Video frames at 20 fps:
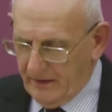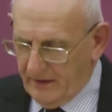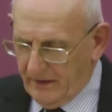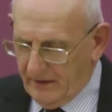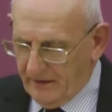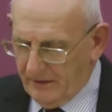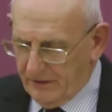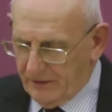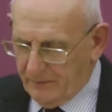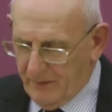
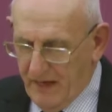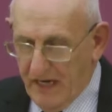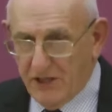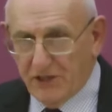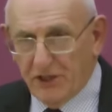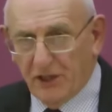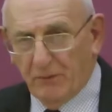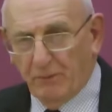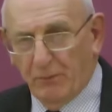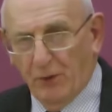
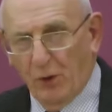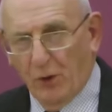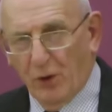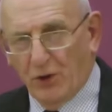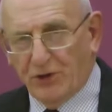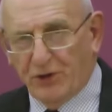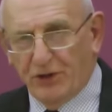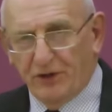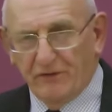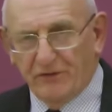special
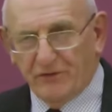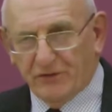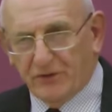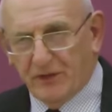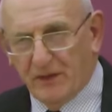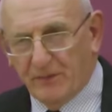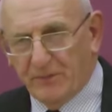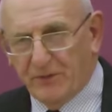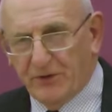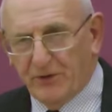portion of
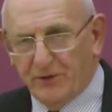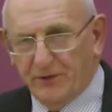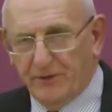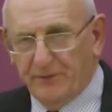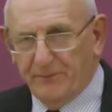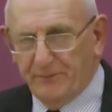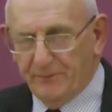Scripture,